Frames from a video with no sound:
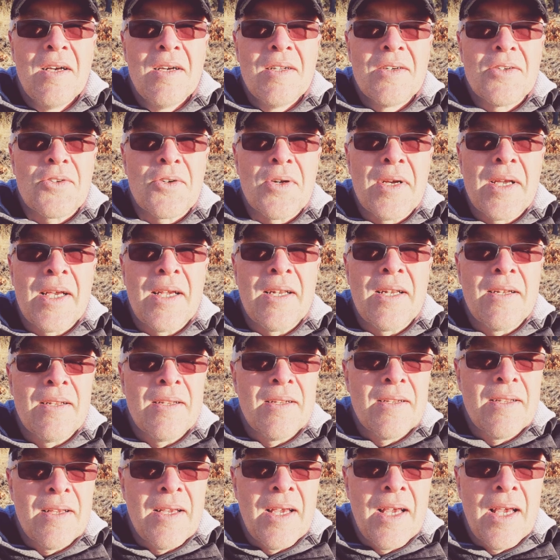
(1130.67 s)
train
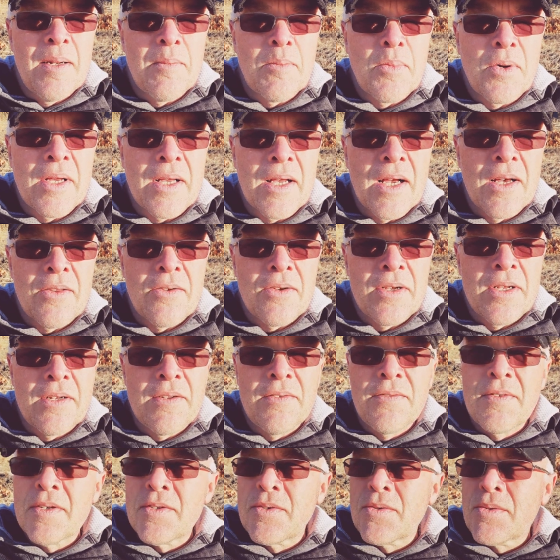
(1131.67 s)
and bring other
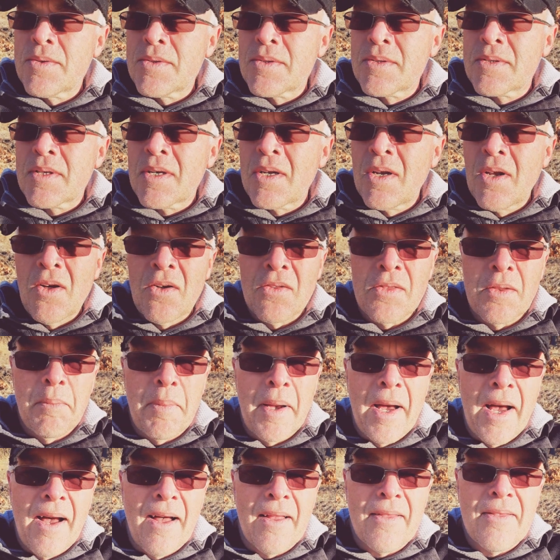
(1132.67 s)
individuals along the
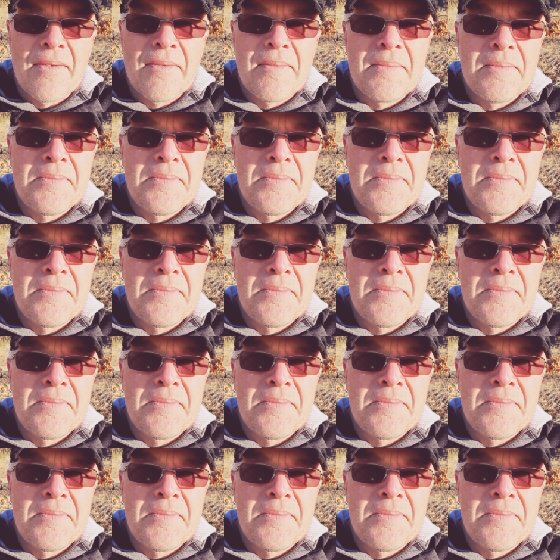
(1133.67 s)
path.